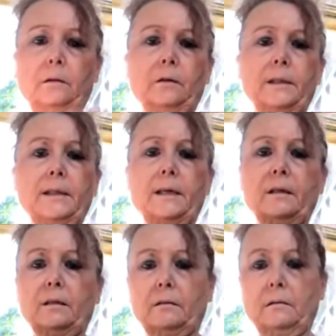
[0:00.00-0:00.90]
Where is that?
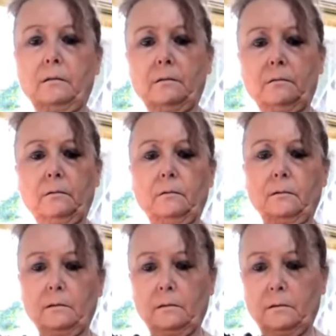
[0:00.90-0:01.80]

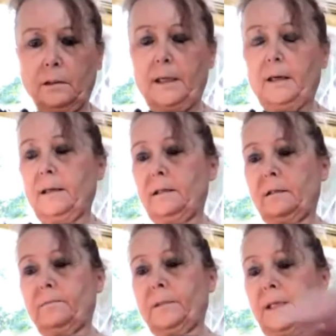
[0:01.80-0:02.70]
Yeah, that's
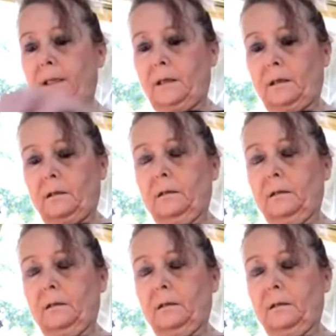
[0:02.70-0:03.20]
pink.